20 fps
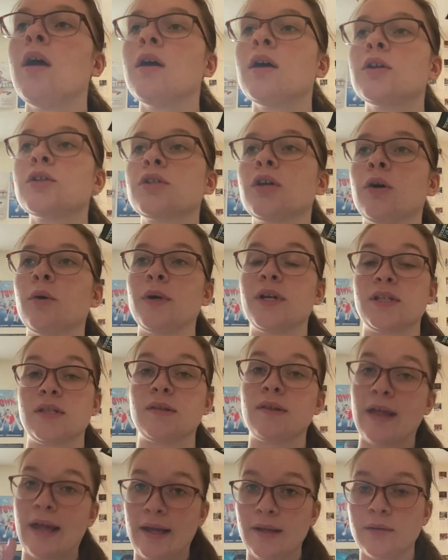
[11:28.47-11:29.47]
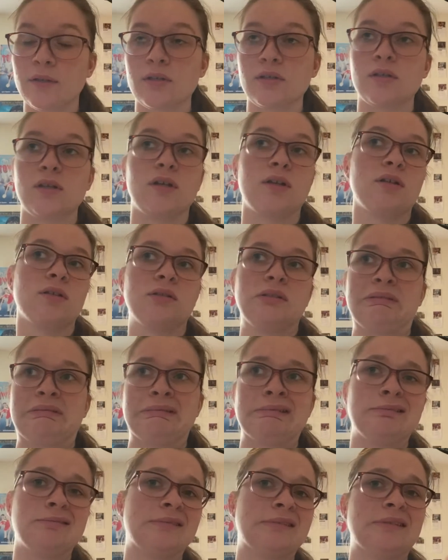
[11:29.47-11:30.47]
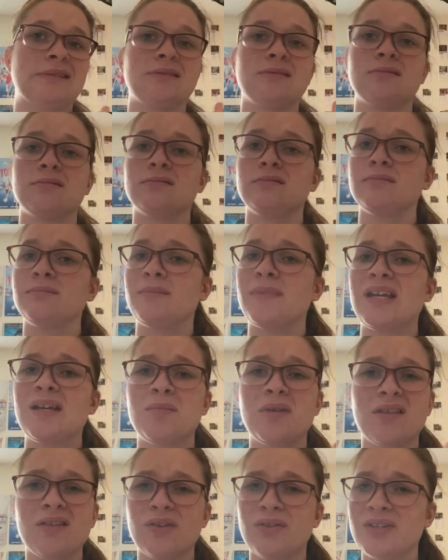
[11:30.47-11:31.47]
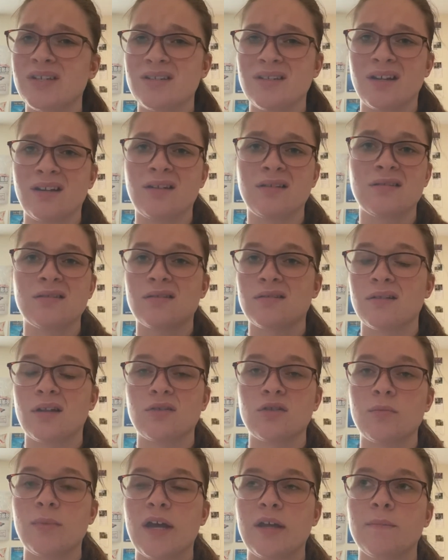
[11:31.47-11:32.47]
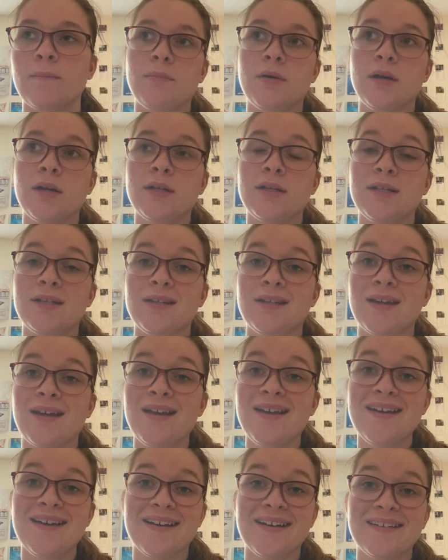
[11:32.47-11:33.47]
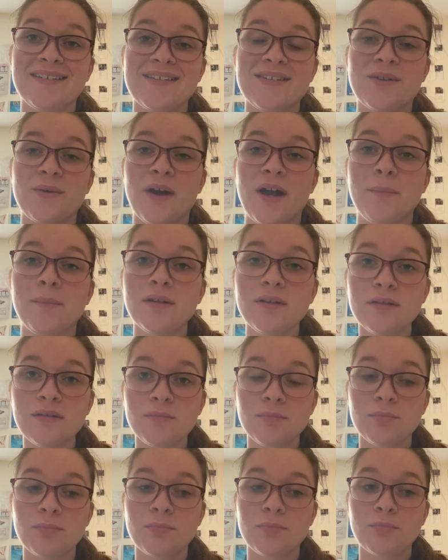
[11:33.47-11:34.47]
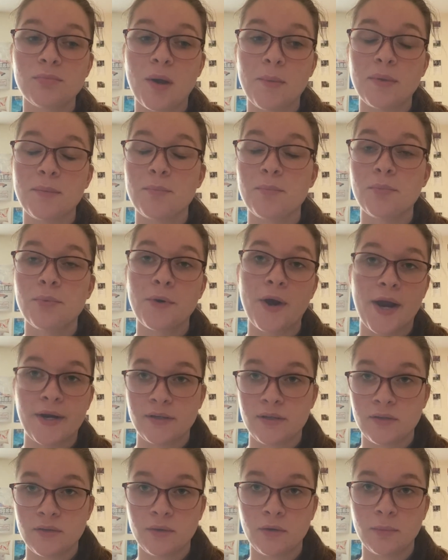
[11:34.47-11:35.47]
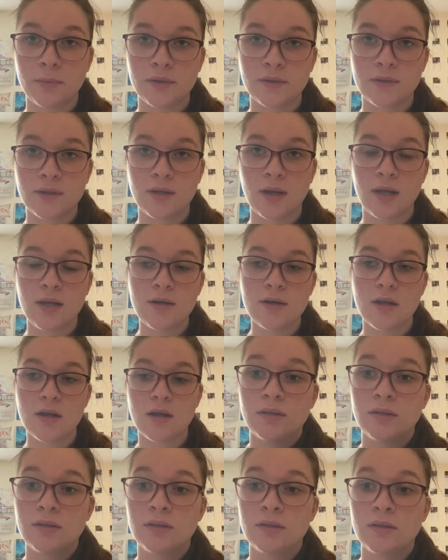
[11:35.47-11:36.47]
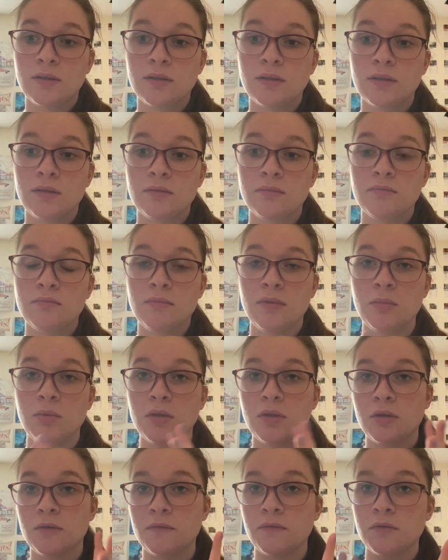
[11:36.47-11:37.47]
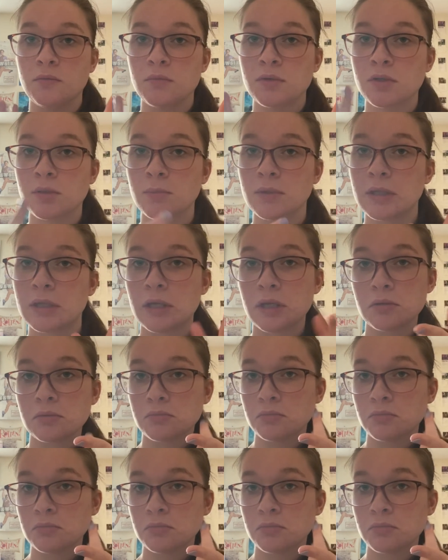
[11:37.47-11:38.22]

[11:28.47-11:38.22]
So it's that, it's like maybe 30 seconds, it's not too bad. But yeah, so I'm gonna probably practice a little bit tonight. Maybe I'll film some of that.